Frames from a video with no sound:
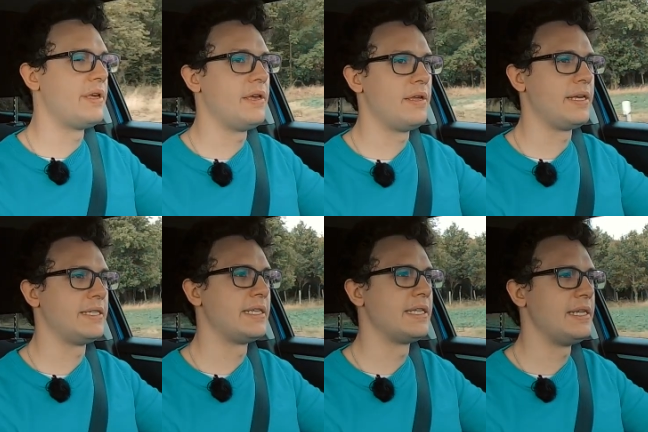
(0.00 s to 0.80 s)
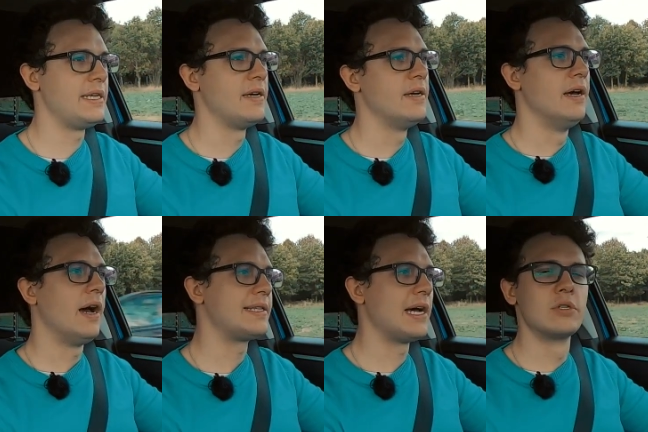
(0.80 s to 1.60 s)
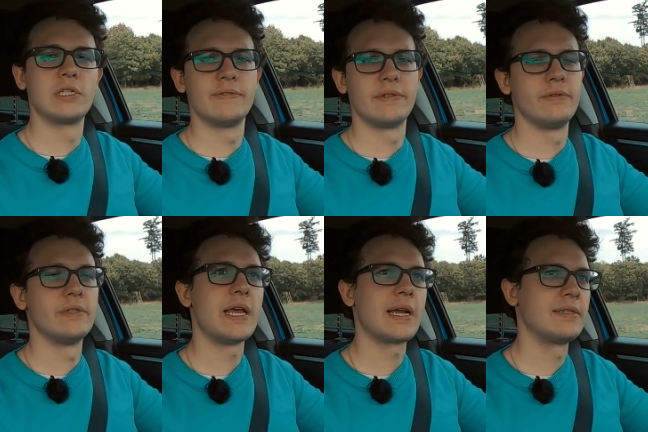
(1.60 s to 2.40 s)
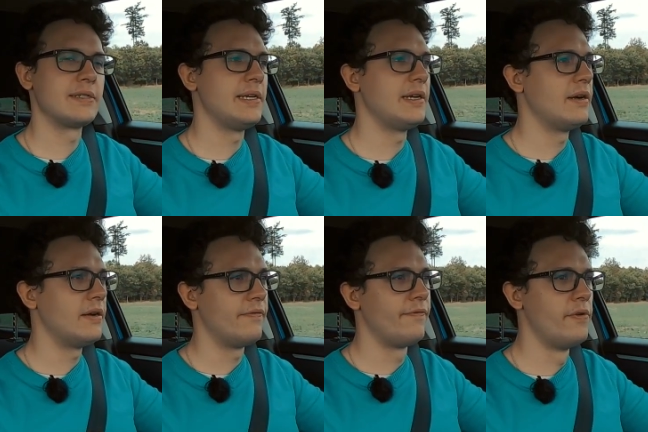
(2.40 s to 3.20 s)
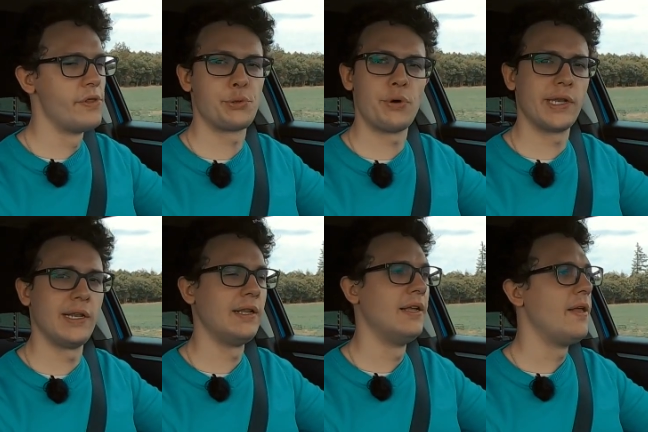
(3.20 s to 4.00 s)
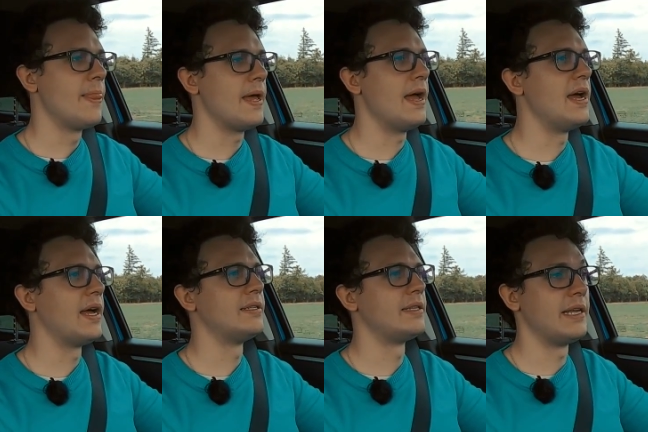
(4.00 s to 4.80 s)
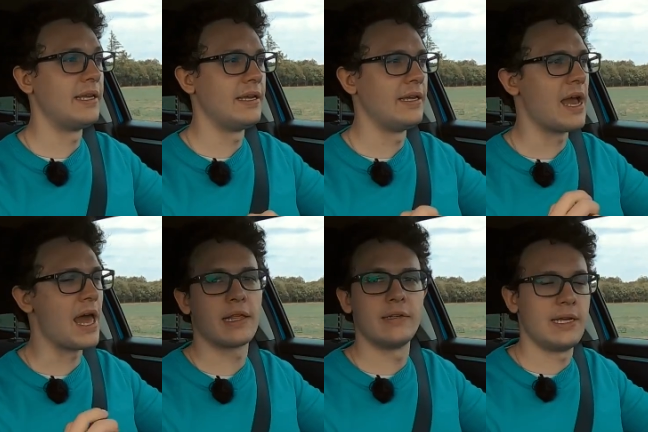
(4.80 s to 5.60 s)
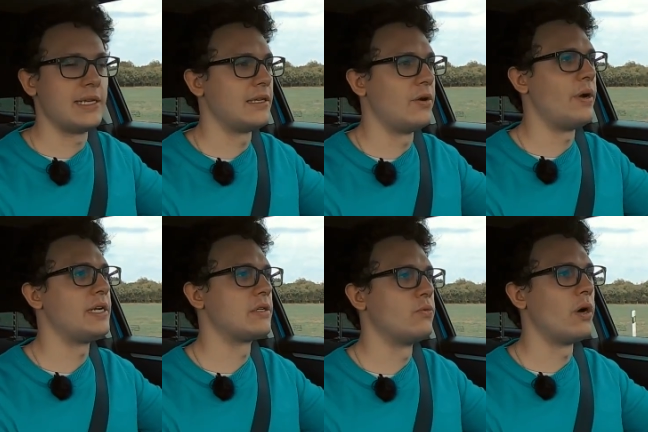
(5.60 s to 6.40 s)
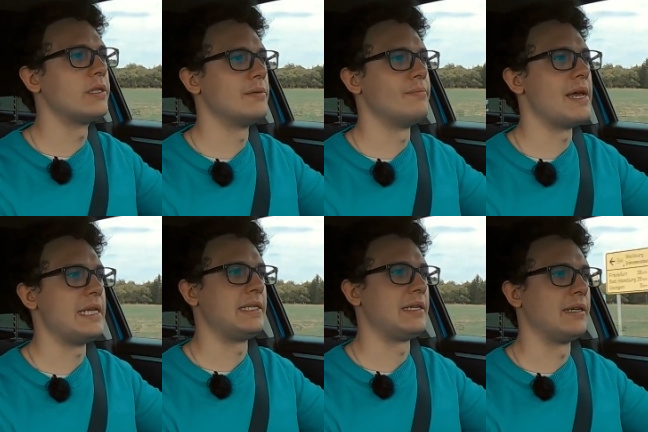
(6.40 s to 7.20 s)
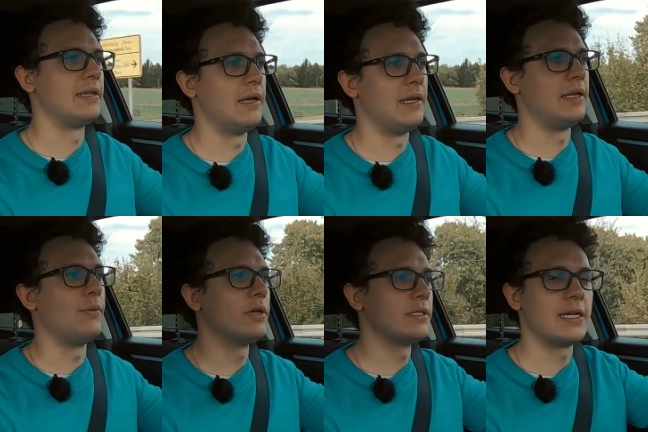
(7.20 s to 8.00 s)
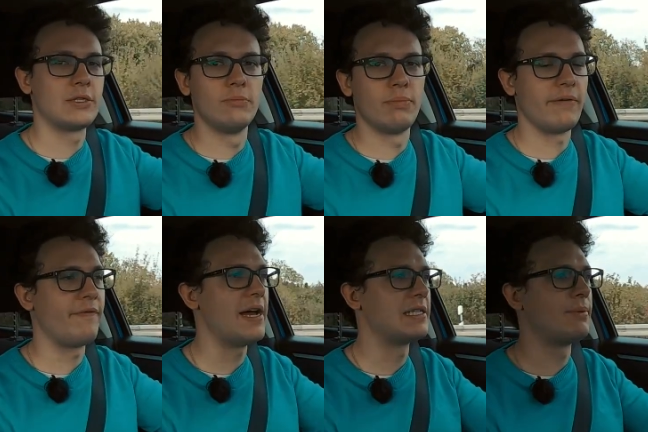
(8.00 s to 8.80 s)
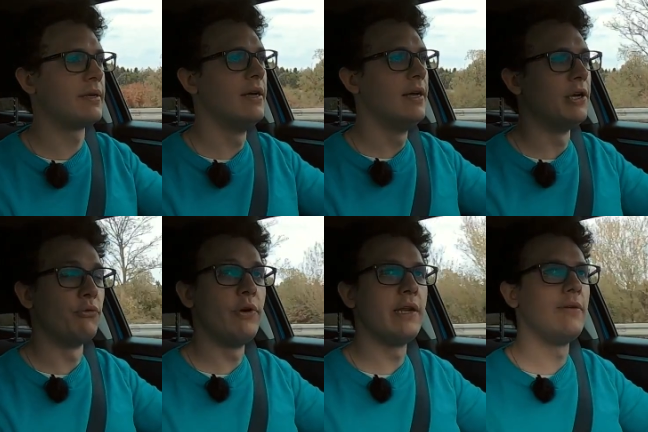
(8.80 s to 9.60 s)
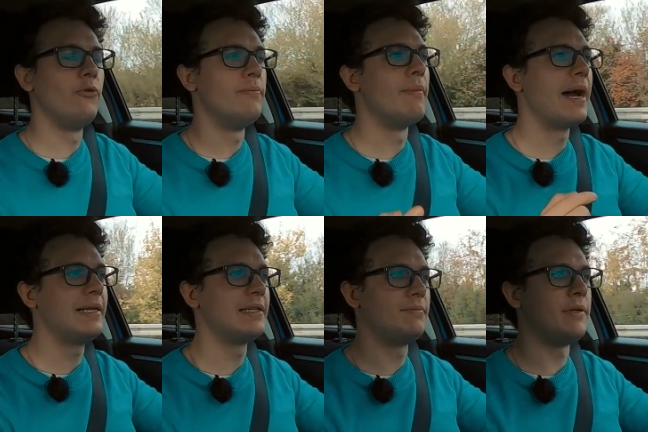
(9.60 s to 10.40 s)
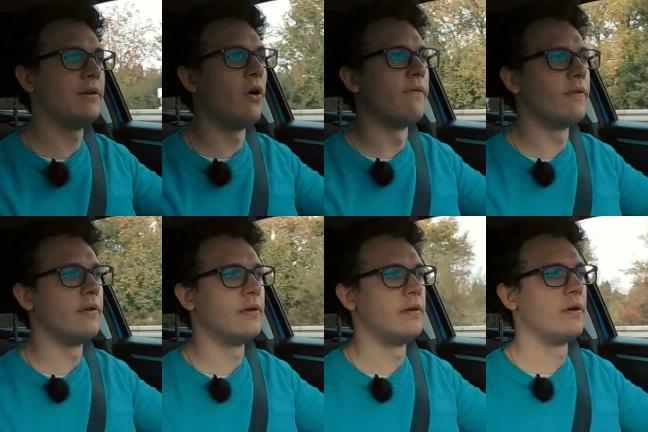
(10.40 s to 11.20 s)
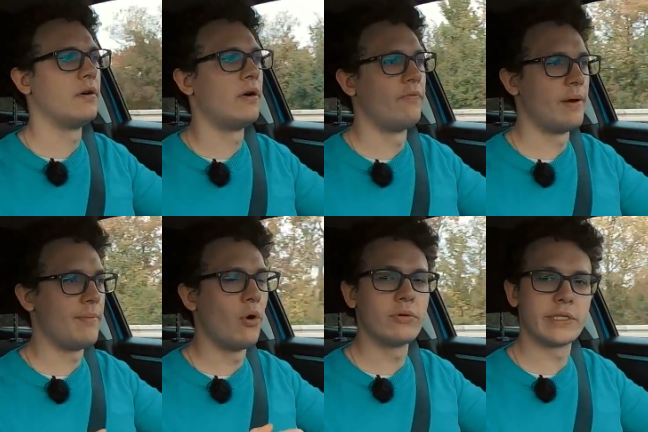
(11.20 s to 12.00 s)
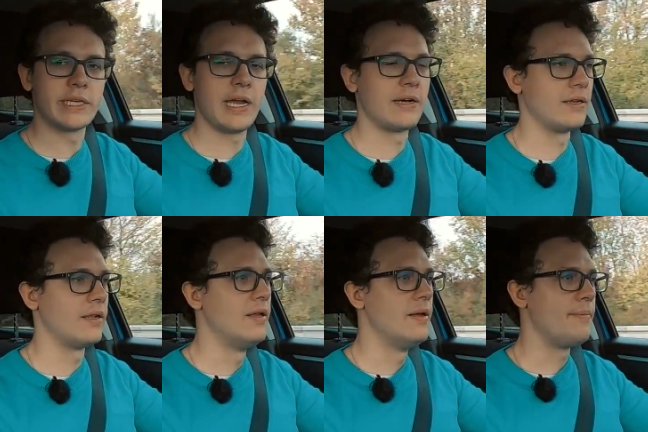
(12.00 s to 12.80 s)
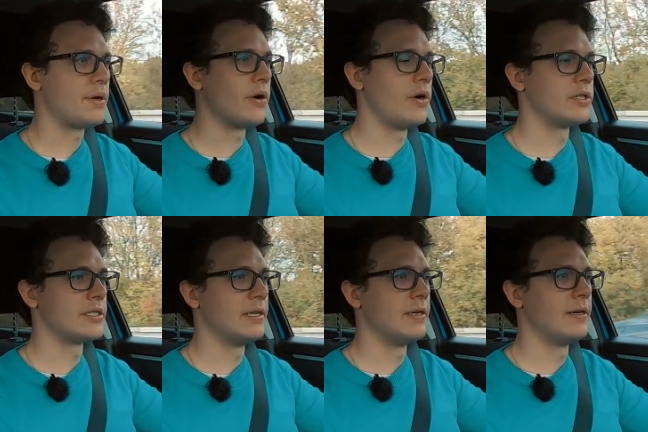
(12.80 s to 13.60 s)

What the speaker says: the city, I downshifted to the second gear, full throttle, and the acceleration was amazing. It wasn't that super fast, but it really reminded me of my motorcycle, because